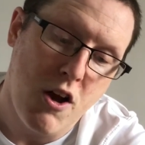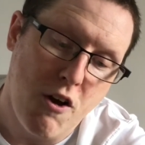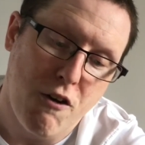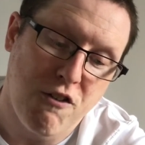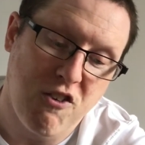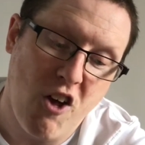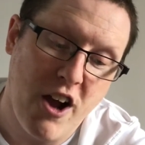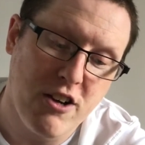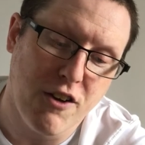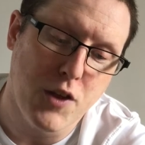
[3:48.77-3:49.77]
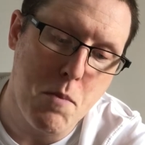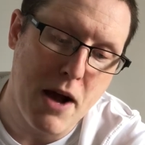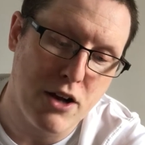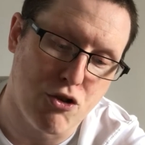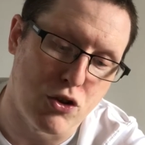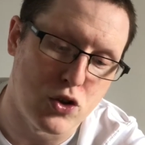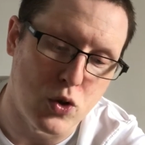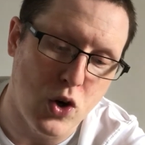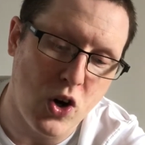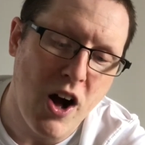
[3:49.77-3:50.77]
Flight of the
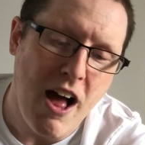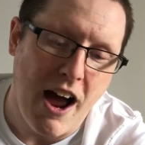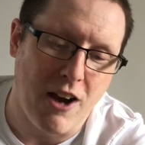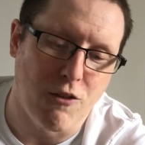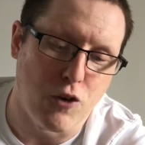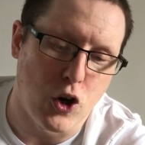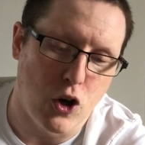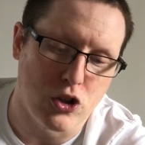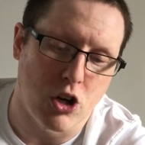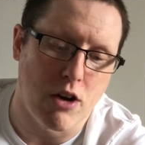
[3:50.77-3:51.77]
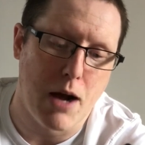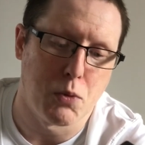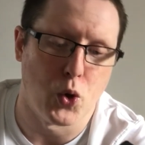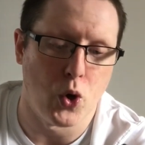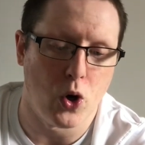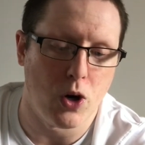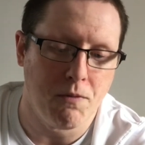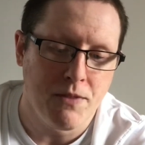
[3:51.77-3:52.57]
Petrosaur and Velociraptor,